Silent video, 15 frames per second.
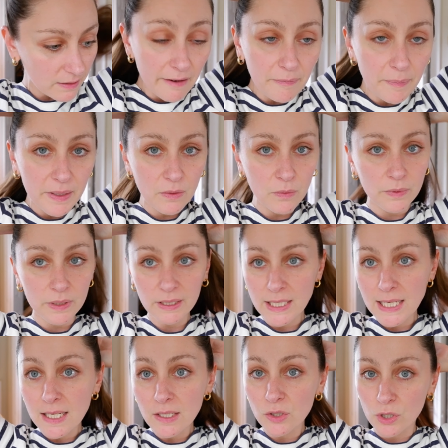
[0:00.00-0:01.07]
I've been
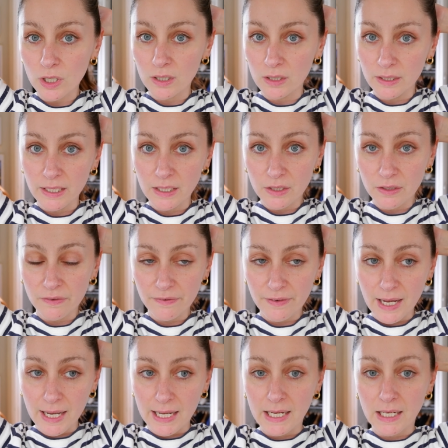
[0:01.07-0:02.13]
really struggling to
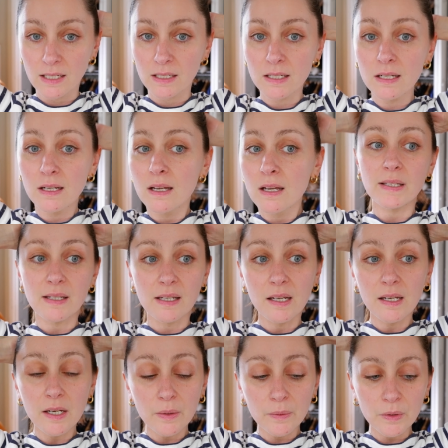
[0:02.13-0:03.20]
find my
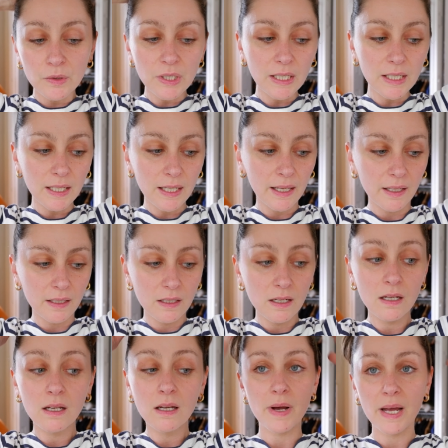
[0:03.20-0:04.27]
skincare routine again,
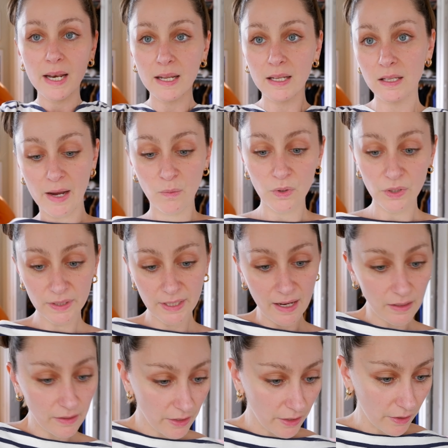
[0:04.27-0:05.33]
but I will
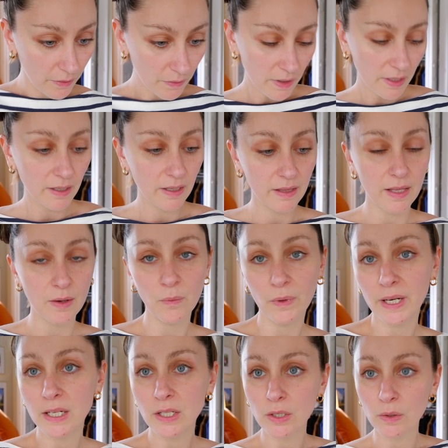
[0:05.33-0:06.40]
tell you that
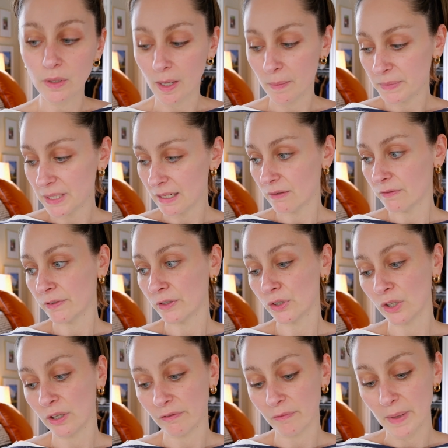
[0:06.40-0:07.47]
when I do an updated
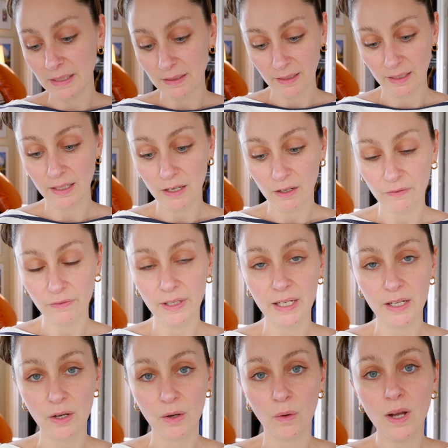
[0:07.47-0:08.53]
version of my skincare
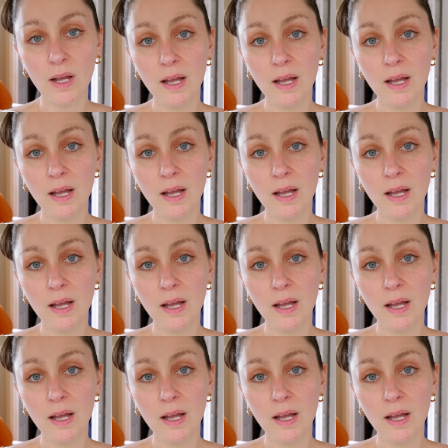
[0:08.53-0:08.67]
video,